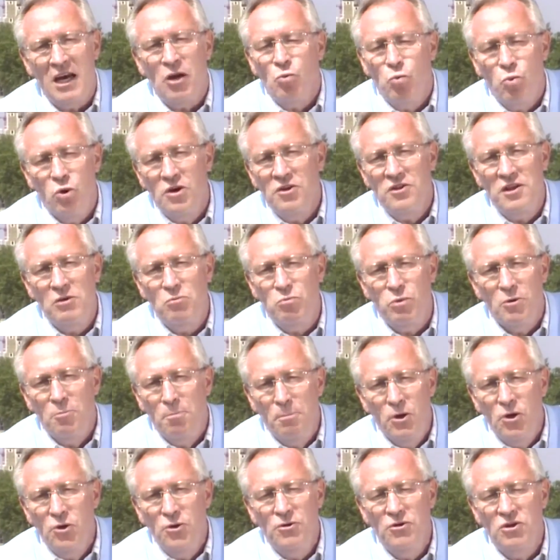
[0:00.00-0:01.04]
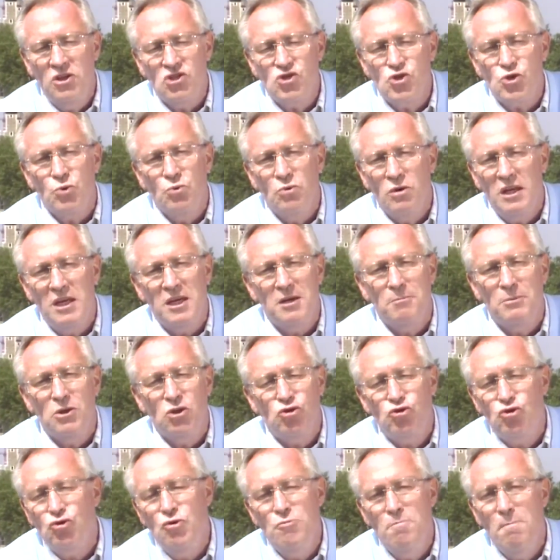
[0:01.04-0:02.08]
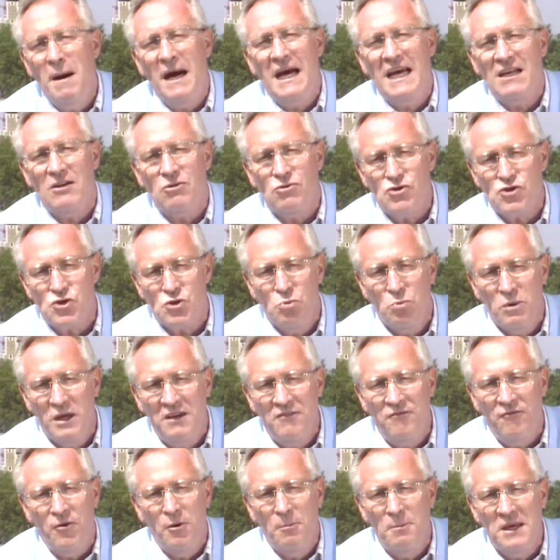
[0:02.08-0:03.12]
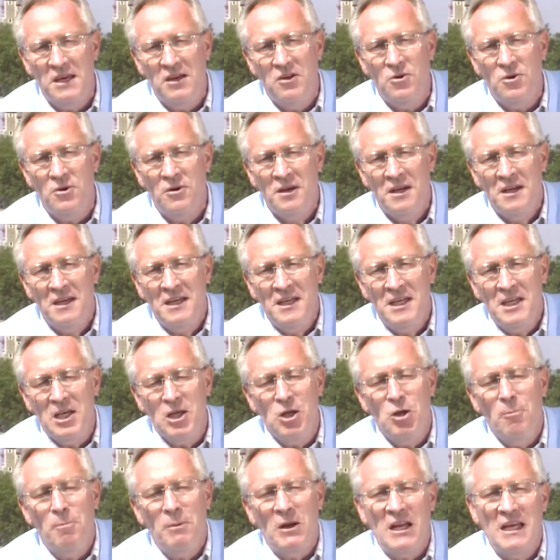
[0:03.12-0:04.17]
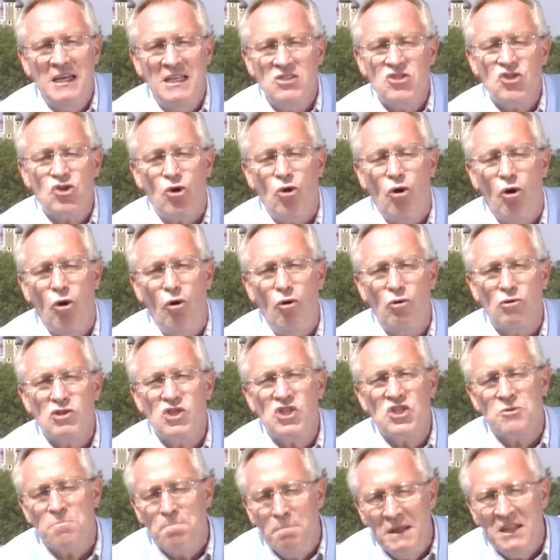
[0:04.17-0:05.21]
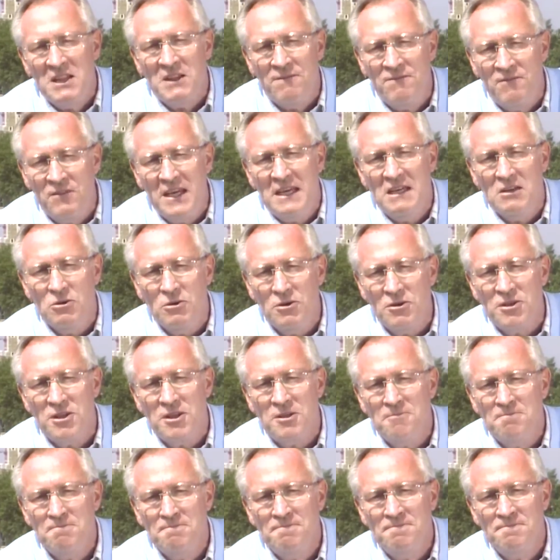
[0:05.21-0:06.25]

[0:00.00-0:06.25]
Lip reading: and where they were burned is only about 2 miles away from here, in a place called Smithfield.